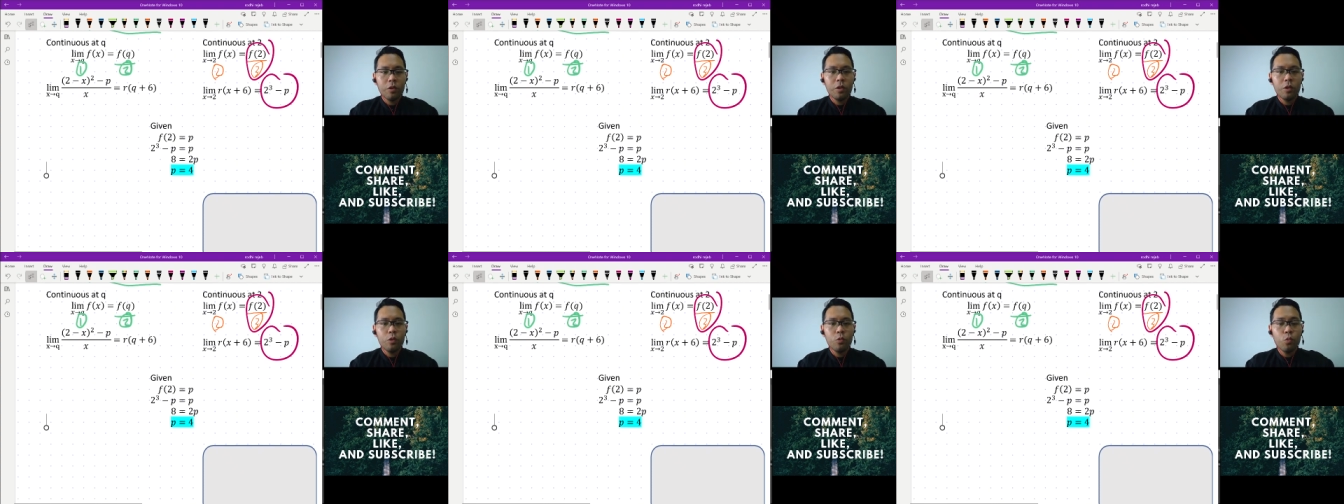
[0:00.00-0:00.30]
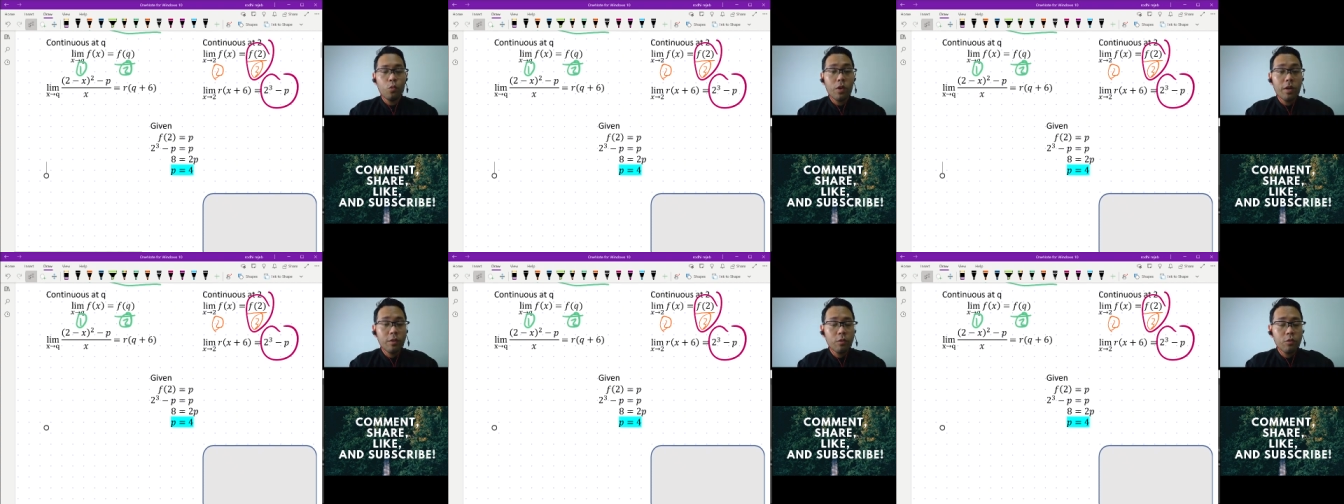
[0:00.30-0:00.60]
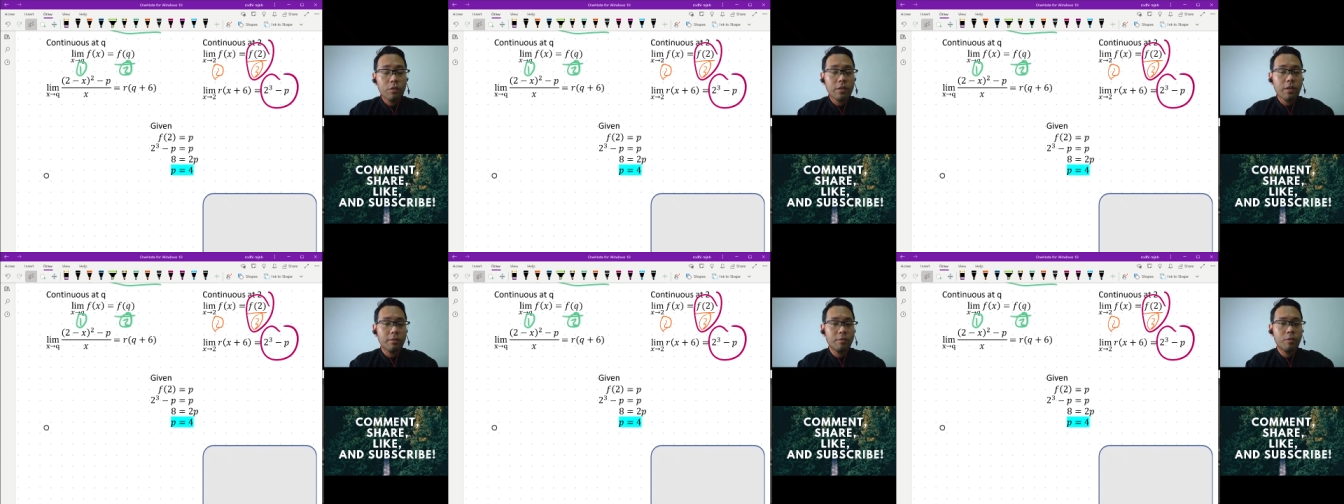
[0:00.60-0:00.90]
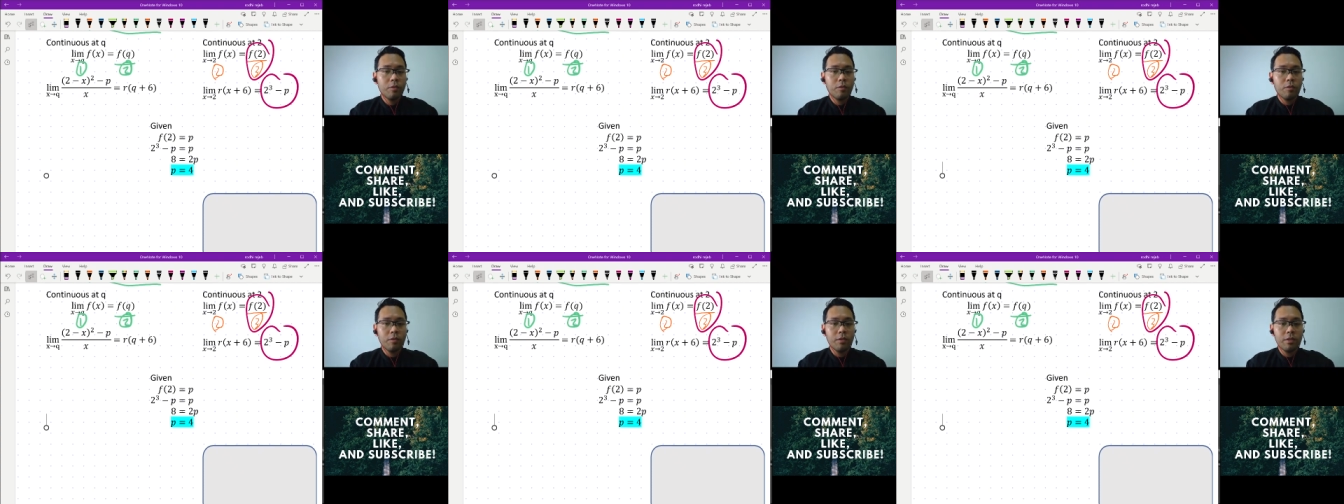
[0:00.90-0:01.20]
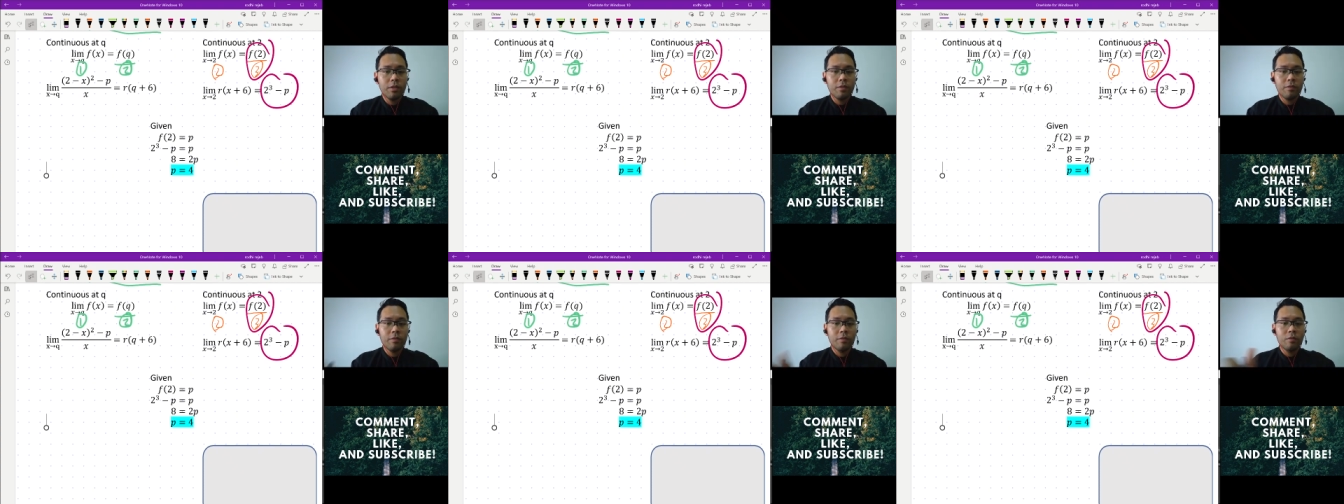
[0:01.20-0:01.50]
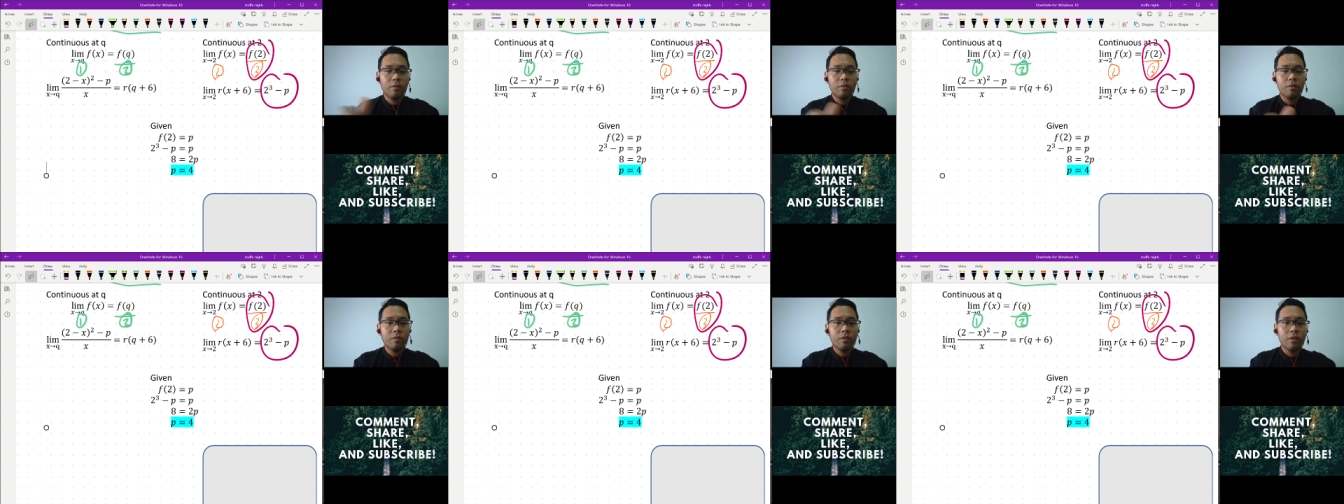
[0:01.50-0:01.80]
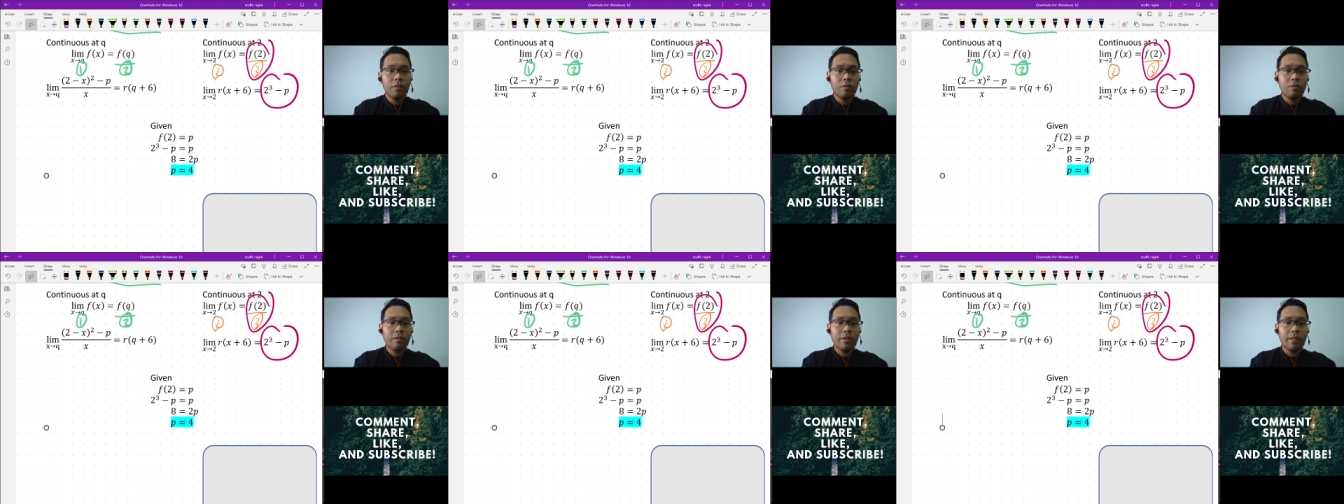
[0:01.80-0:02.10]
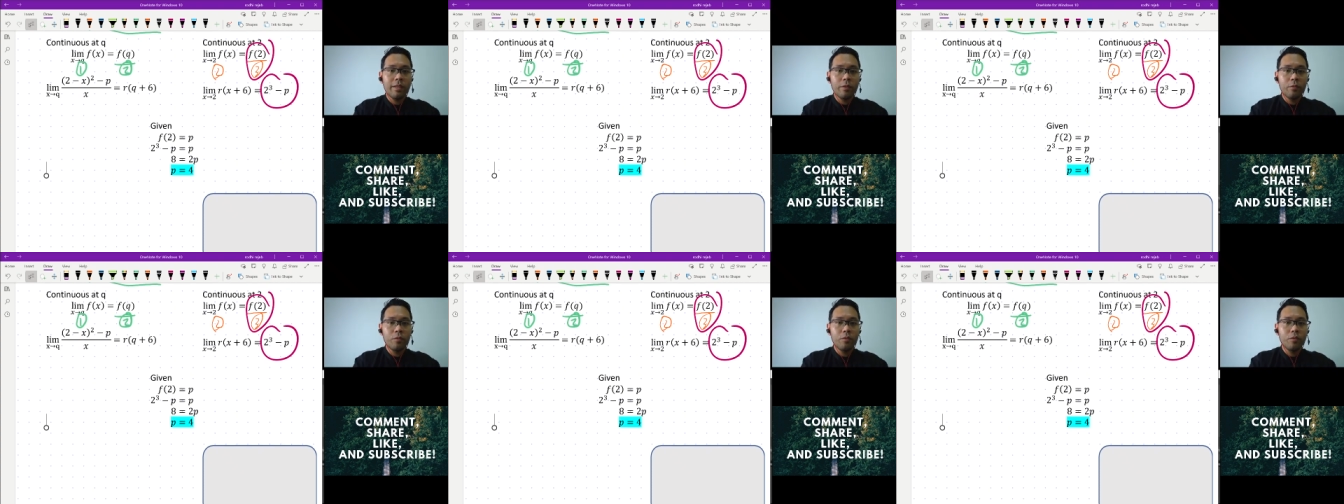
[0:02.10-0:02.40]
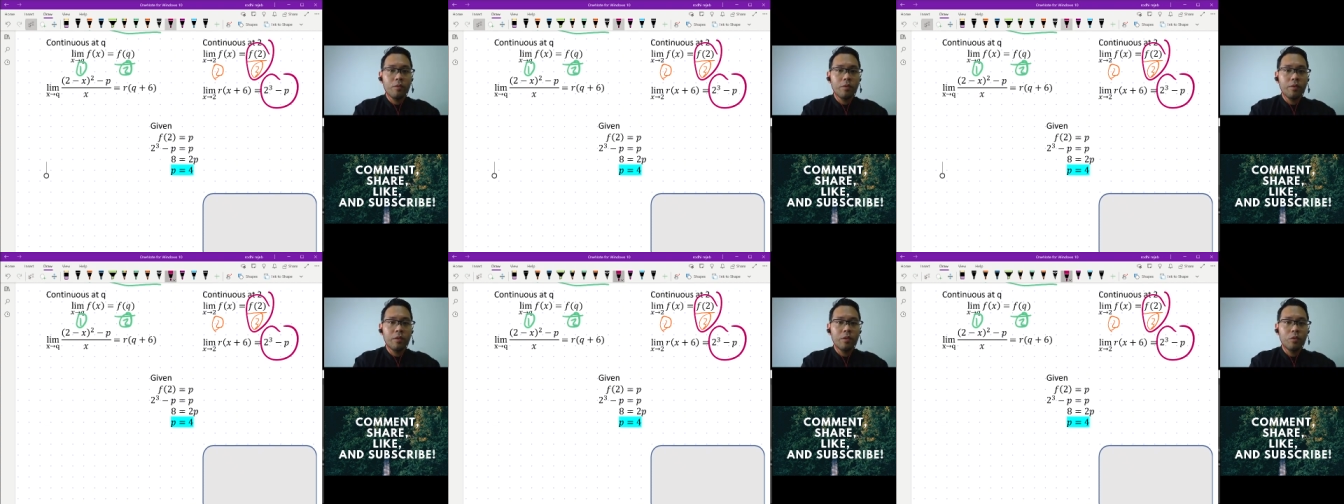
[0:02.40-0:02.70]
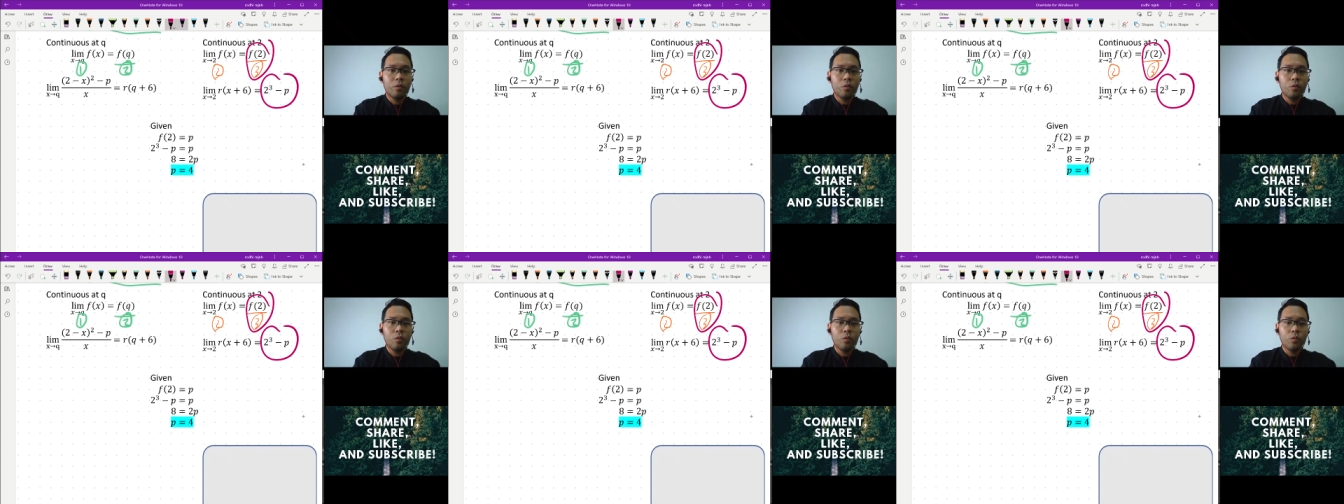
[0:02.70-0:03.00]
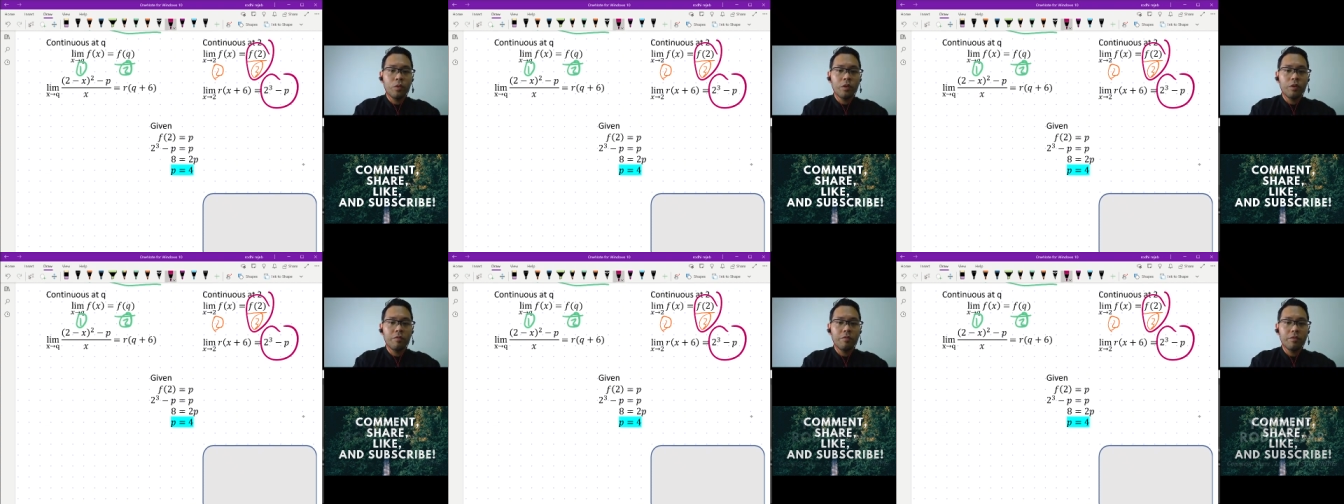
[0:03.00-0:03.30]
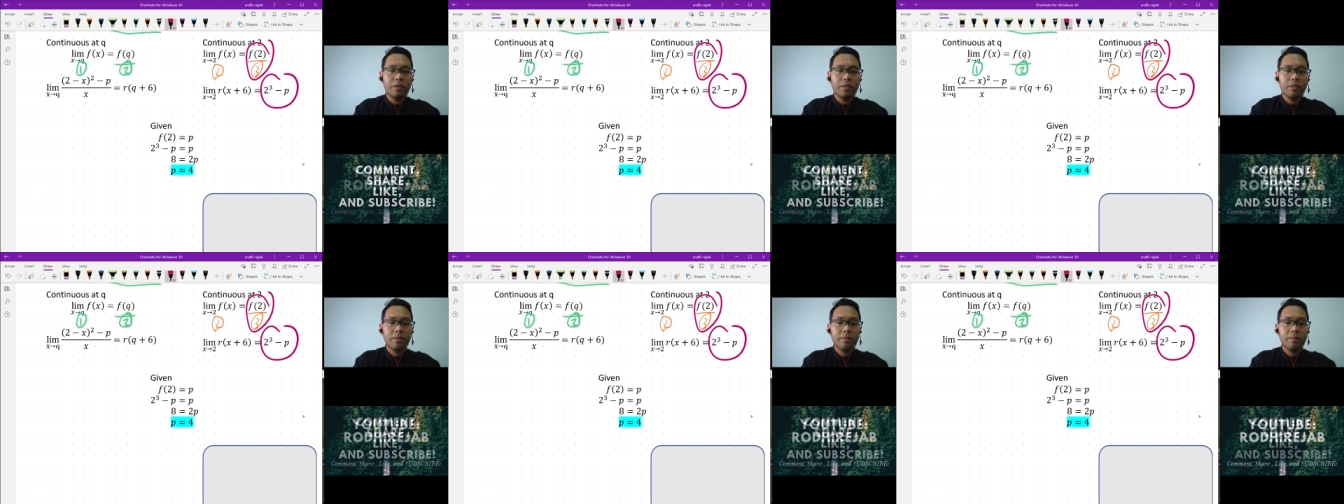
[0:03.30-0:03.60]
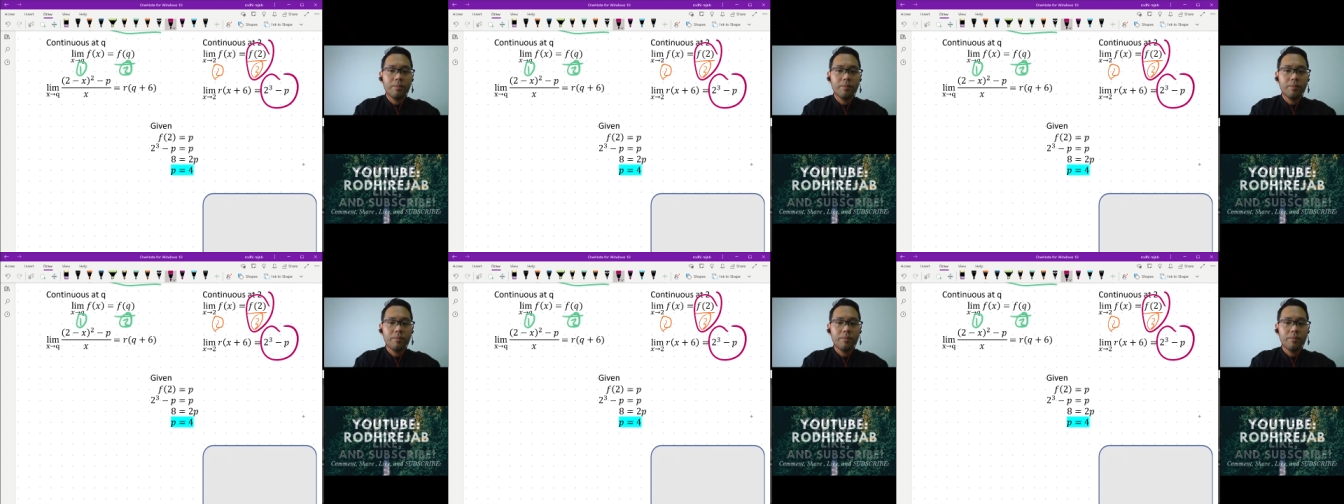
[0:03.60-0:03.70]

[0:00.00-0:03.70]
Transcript: you want to substitute this value into one of these,